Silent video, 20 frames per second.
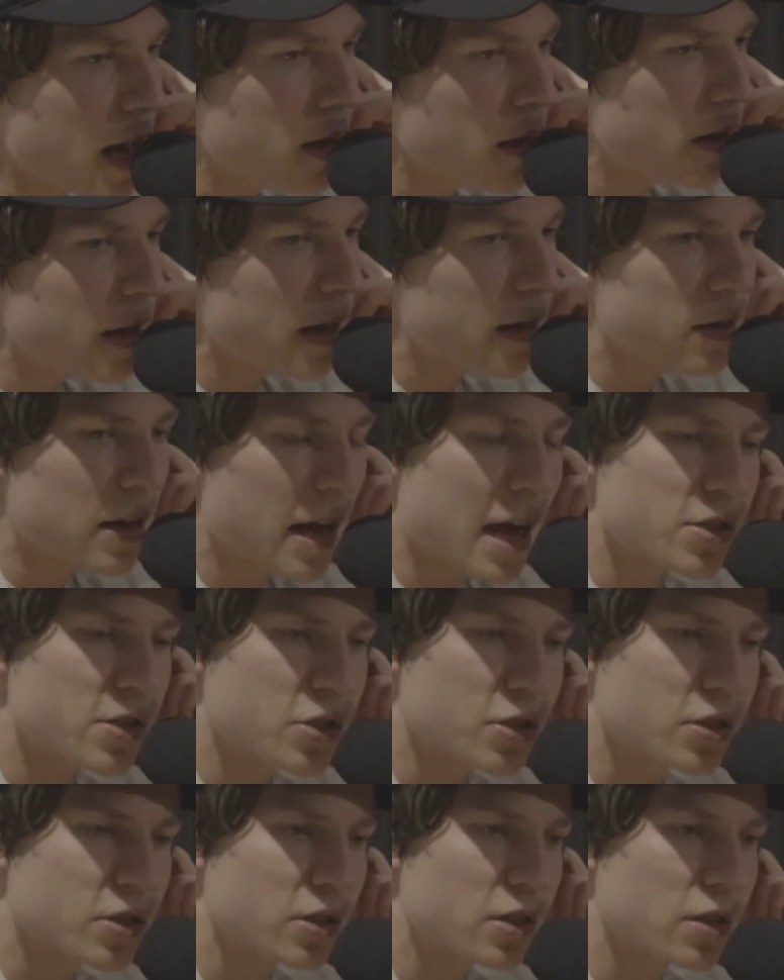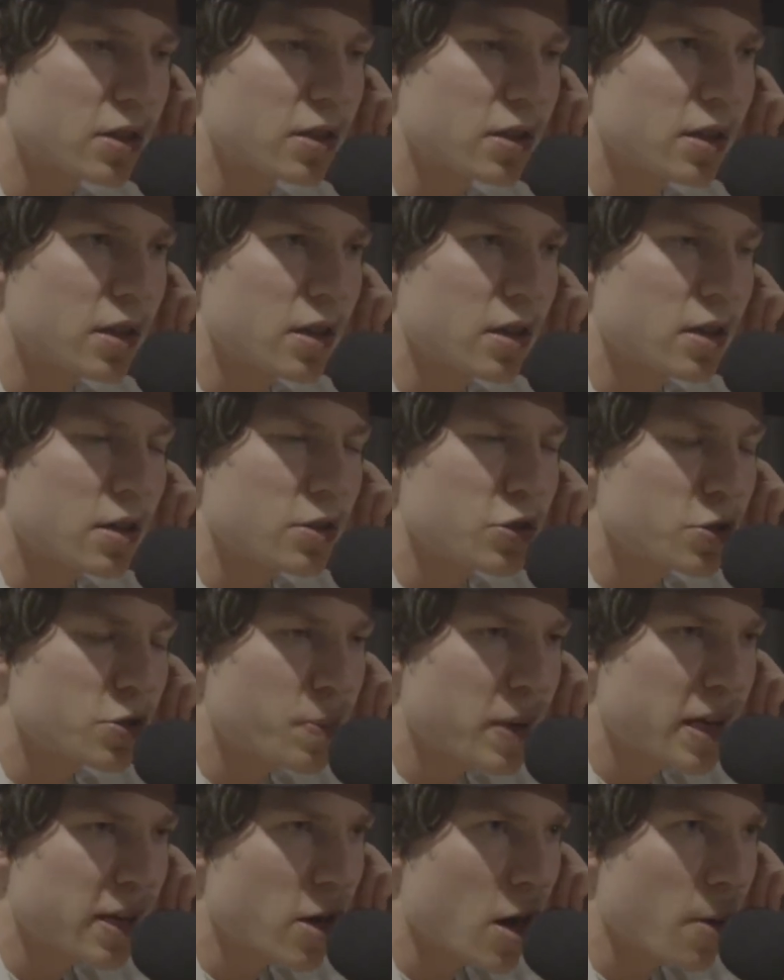I just
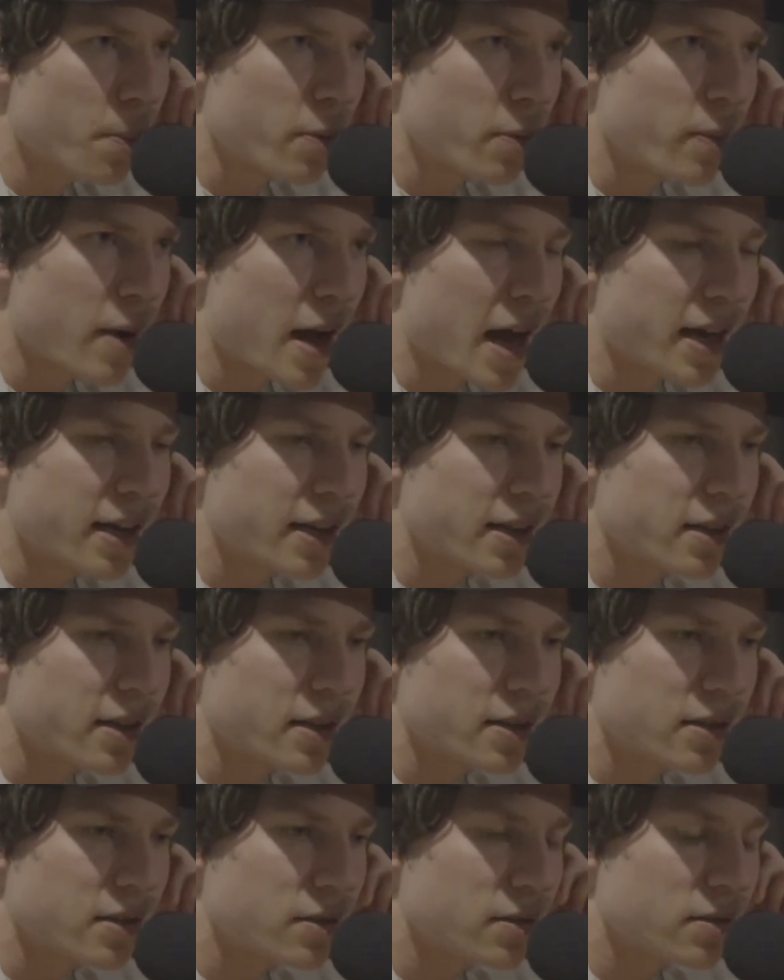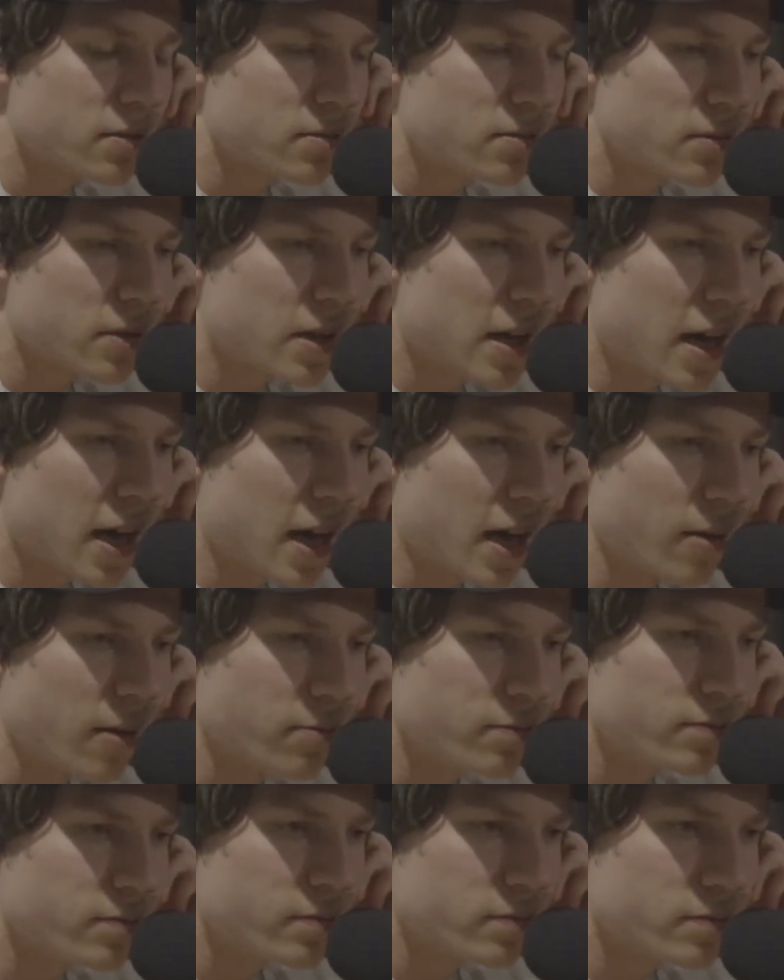being open-minded,
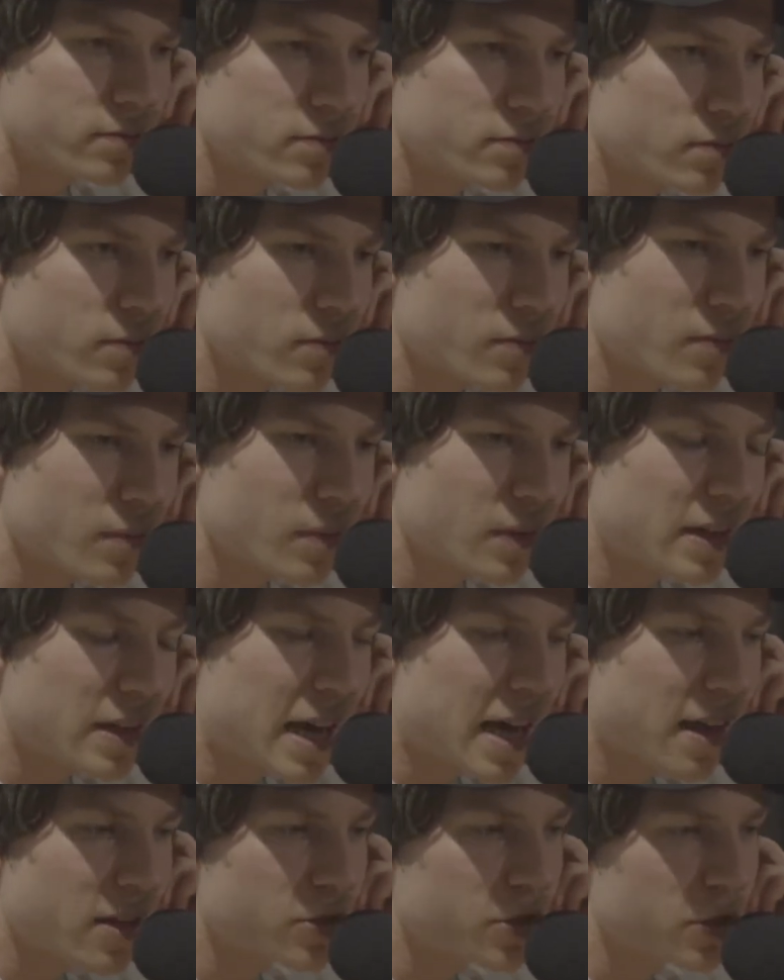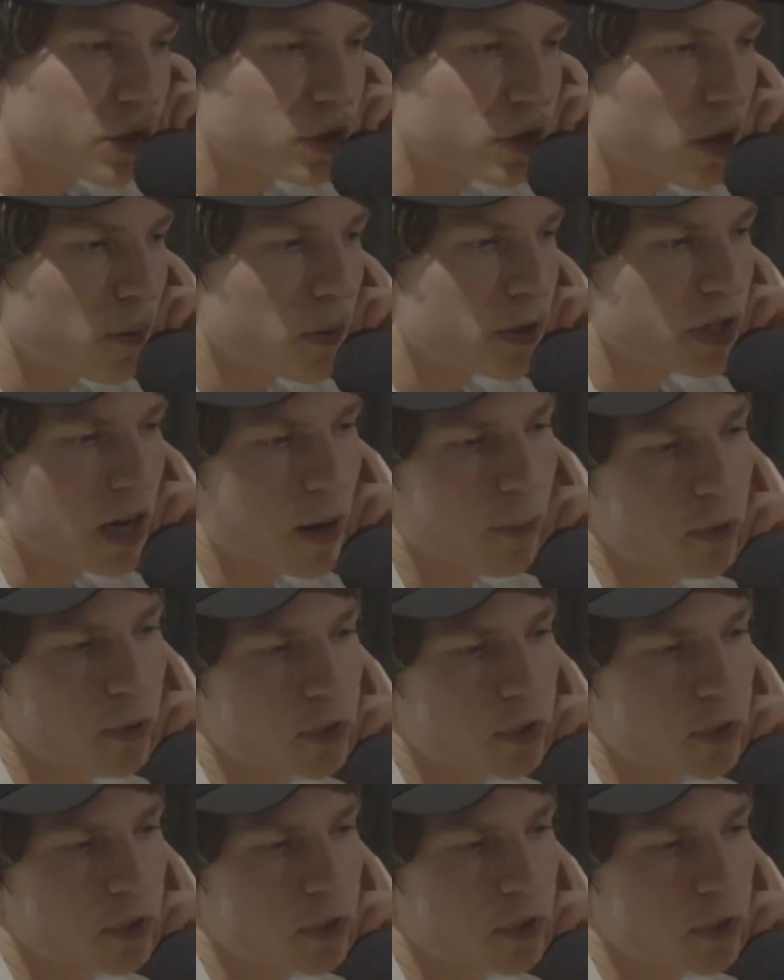there's just so much